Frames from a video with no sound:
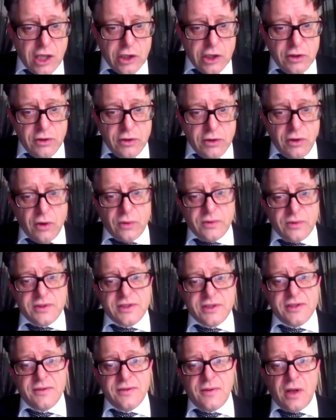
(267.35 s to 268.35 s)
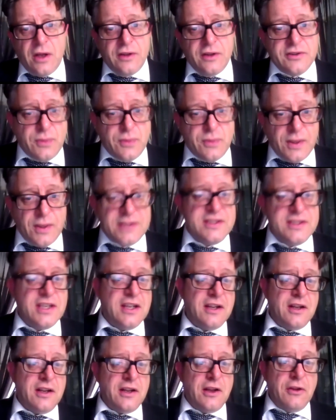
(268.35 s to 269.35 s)
looked at
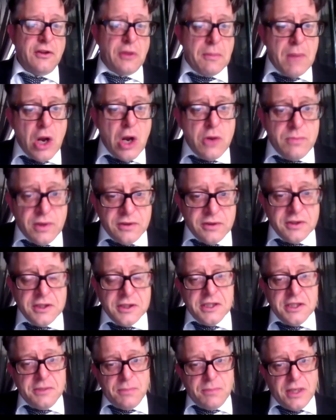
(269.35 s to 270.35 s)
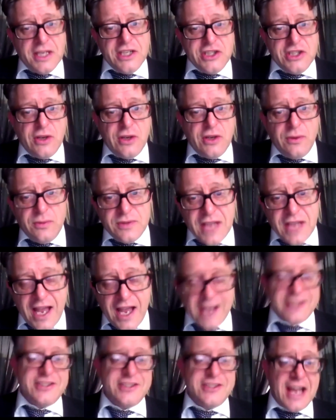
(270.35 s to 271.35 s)
Twitter at the moment, please use
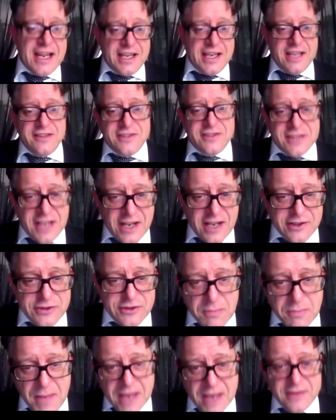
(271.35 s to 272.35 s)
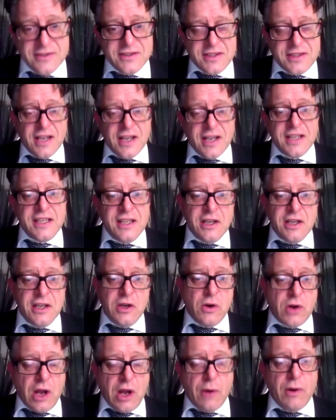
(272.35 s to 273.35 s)
hashtag International Men's Day.
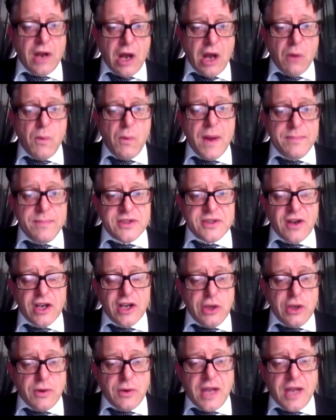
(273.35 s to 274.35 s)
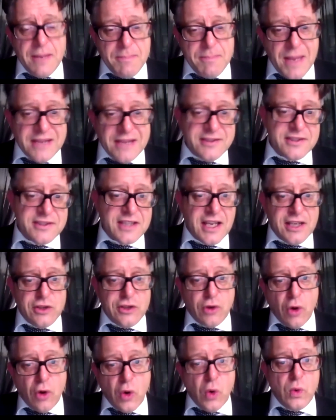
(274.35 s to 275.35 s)
Go on our website,
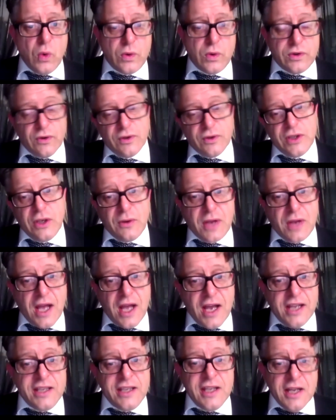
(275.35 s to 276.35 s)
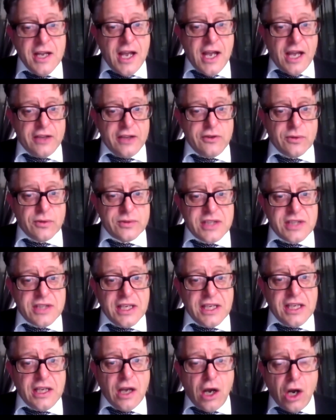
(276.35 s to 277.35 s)
ukmensday.org.uk, and you'll
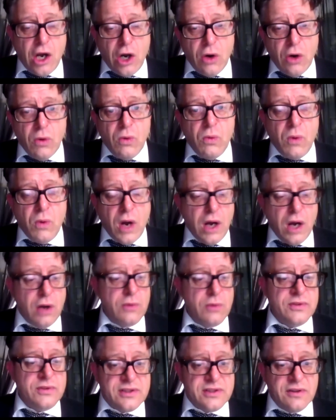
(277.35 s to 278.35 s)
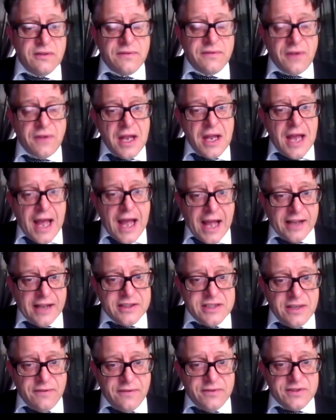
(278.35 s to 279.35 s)
see a whole host of
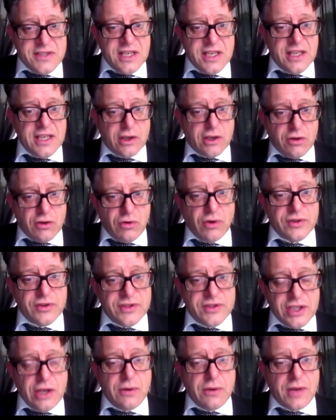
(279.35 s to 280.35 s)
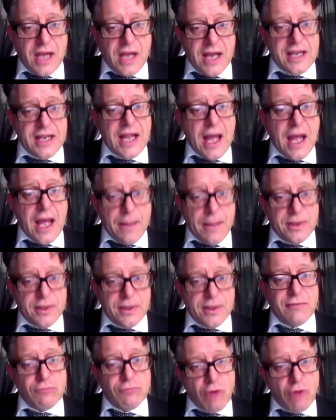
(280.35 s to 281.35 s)
activity across the UK
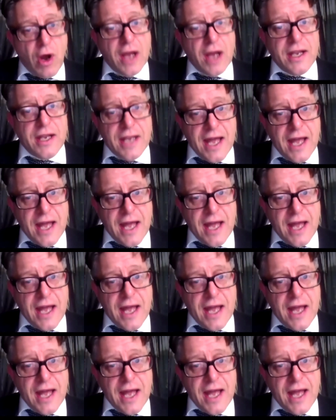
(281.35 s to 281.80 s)
happening right now.